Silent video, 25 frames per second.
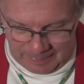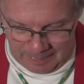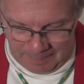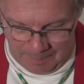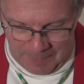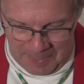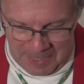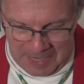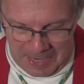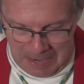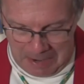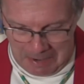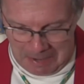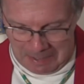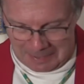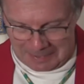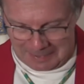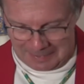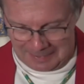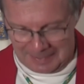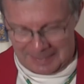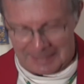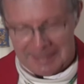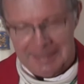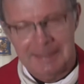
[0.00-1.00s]

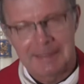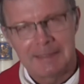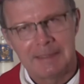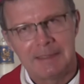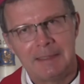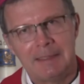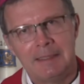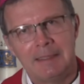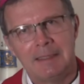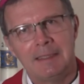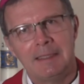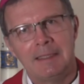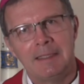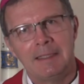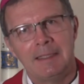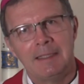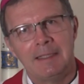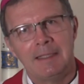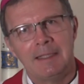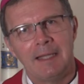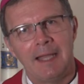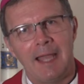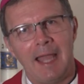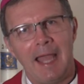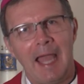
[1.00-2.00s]
Paraclete,
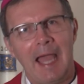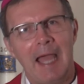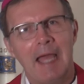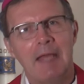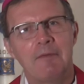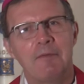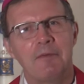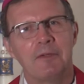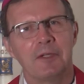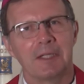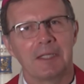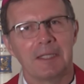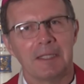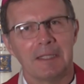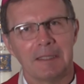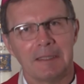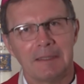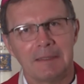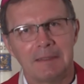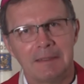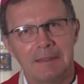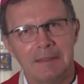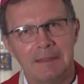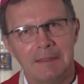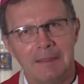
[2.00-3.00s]

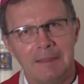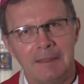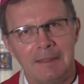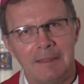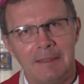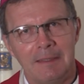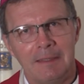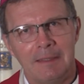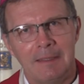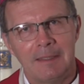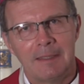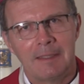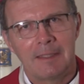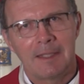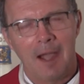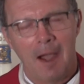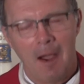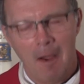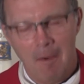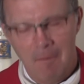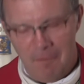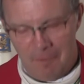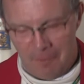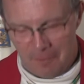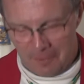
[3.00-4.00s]
advocate,
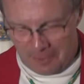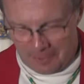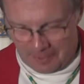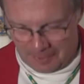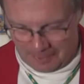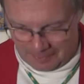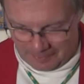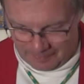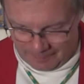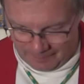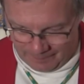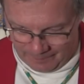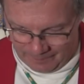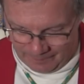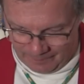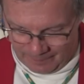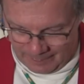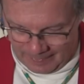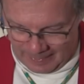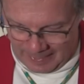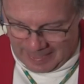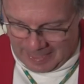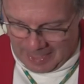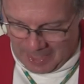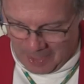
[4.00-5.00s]
comforter,
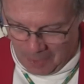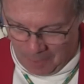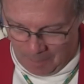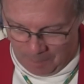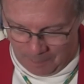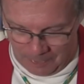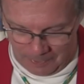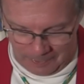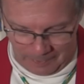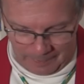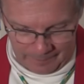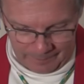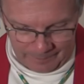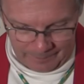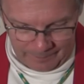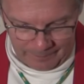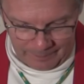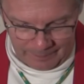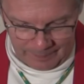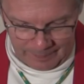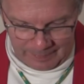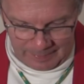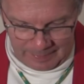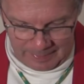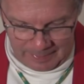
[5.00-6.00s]
helper.
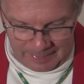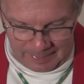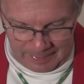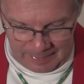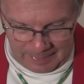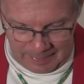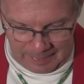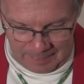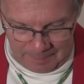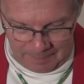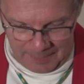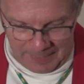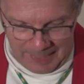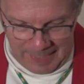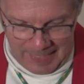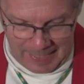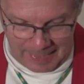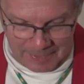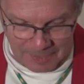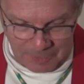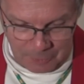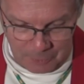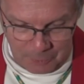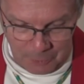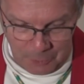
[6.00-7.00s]
But
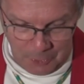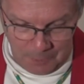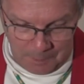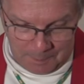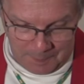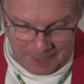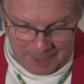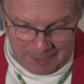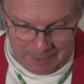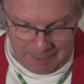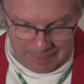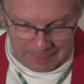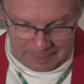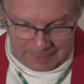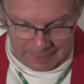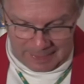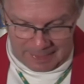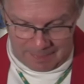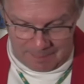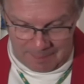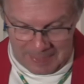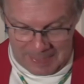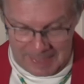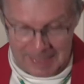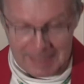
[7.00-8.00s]
at its root,
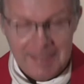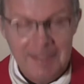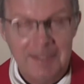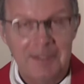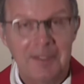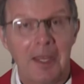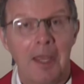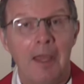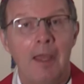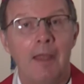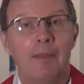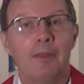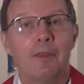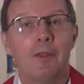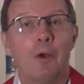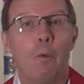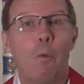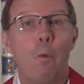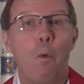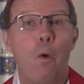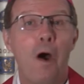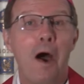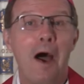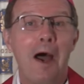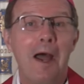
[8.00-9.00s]
Paraclete means the
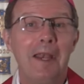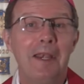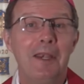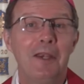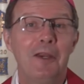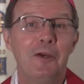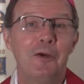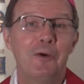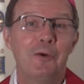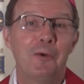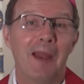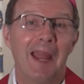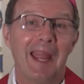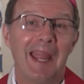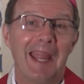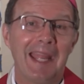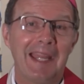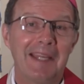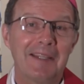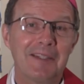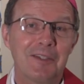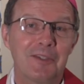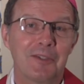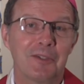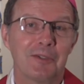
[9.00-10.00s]
one who
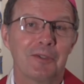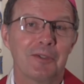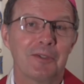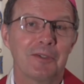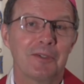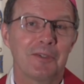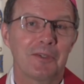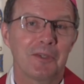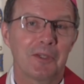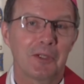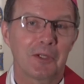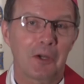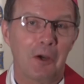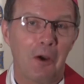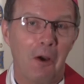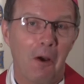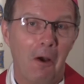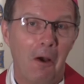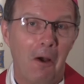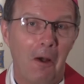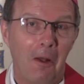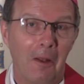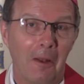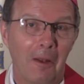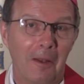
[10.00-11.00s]
answers the
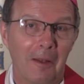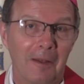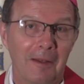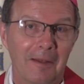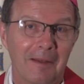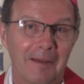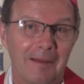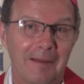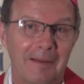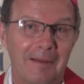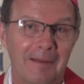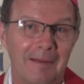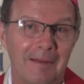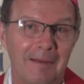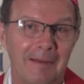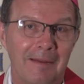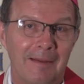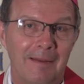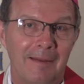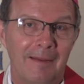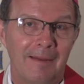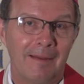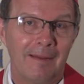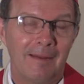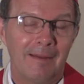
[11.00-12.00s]
call.
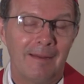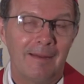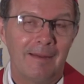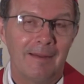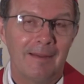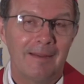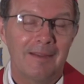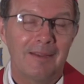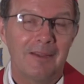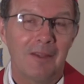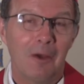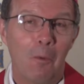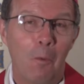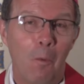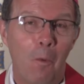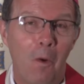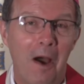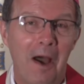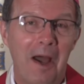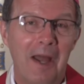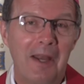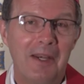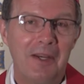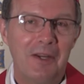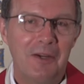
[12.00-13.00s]
The
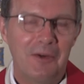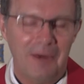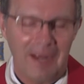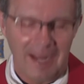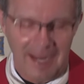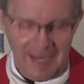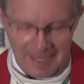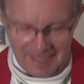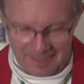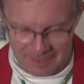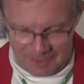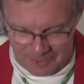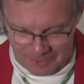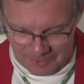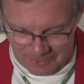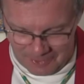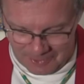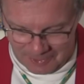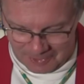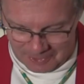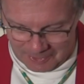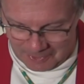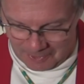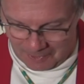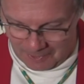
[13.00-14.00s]
one who answers
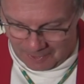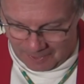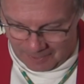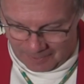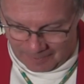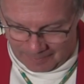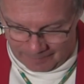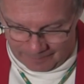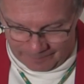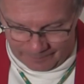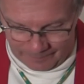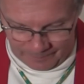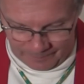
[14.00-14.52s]
the call.